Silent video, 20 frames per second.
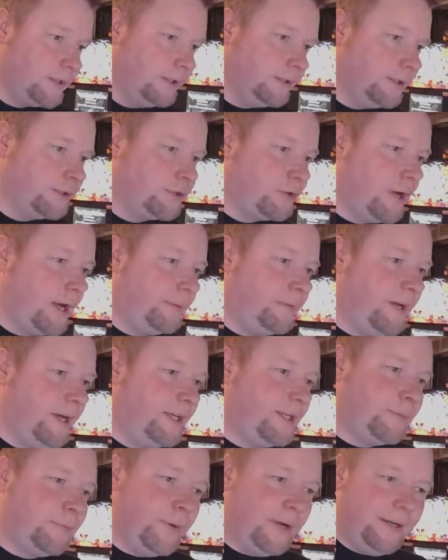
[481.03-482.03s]
little drop
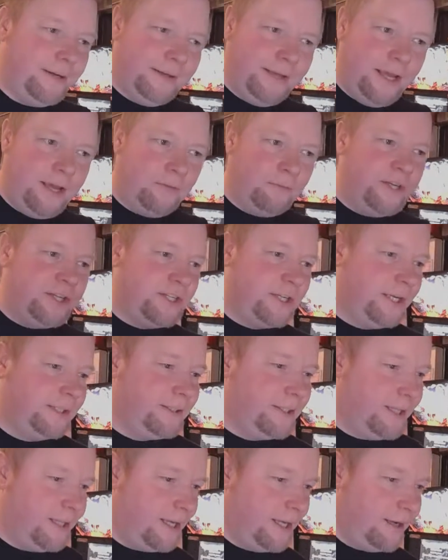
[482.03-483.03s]
catch, but it
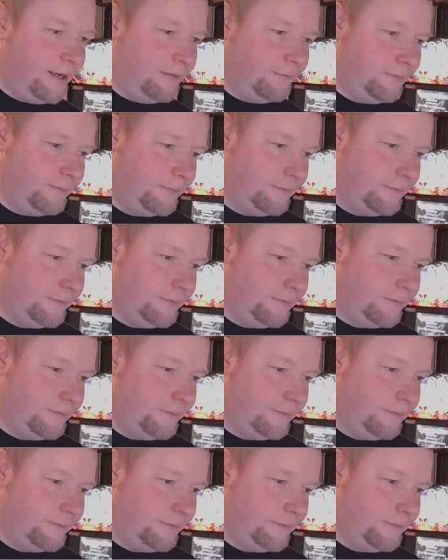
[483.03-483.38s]
rejected again.